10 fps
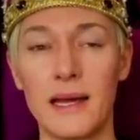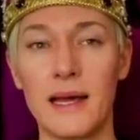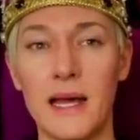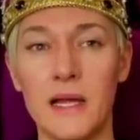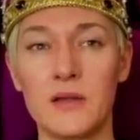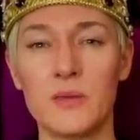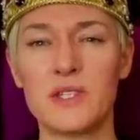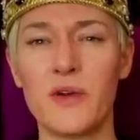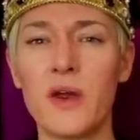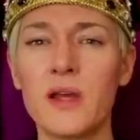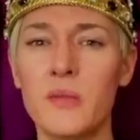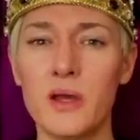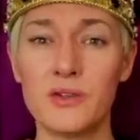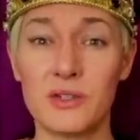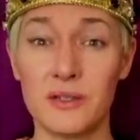And it was a very
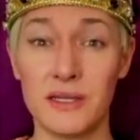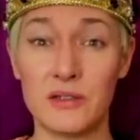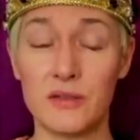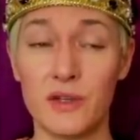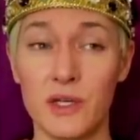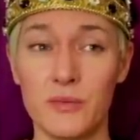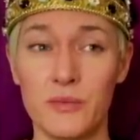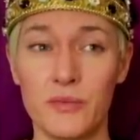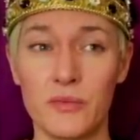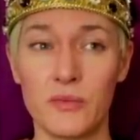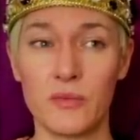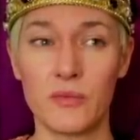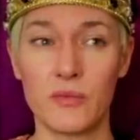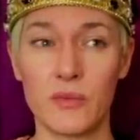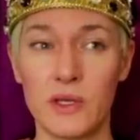emotional interview.
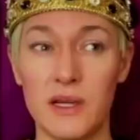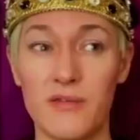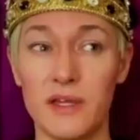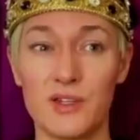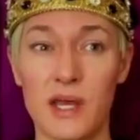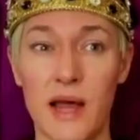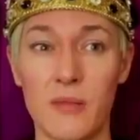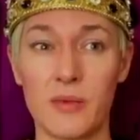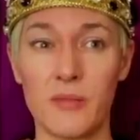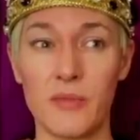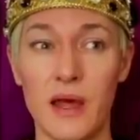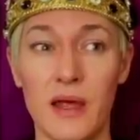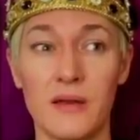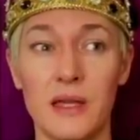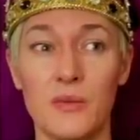Lovely chap.
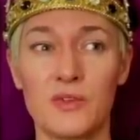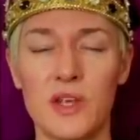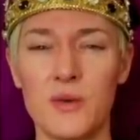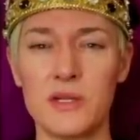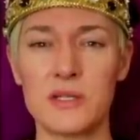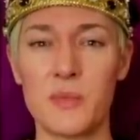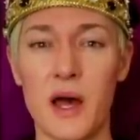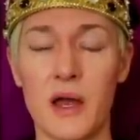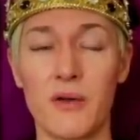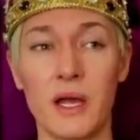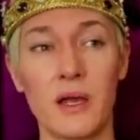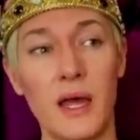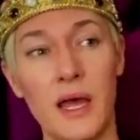And he was so inspiring.